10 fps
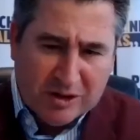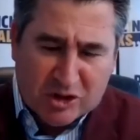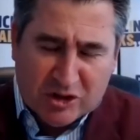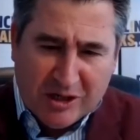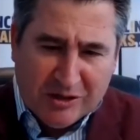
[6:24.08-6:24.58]
to
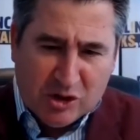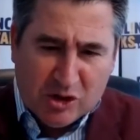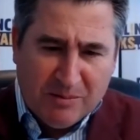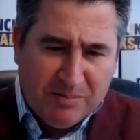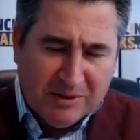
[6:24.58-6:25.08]
steer the
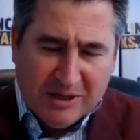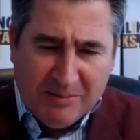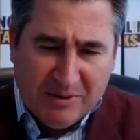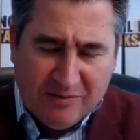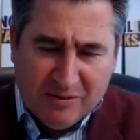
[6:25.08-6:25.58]
ship and
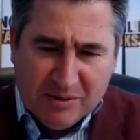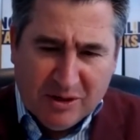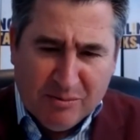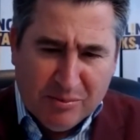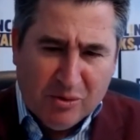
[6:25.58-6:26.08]
keeping everybody
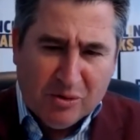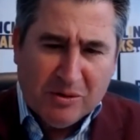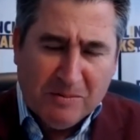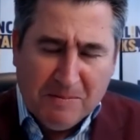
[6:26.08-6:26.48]
on board?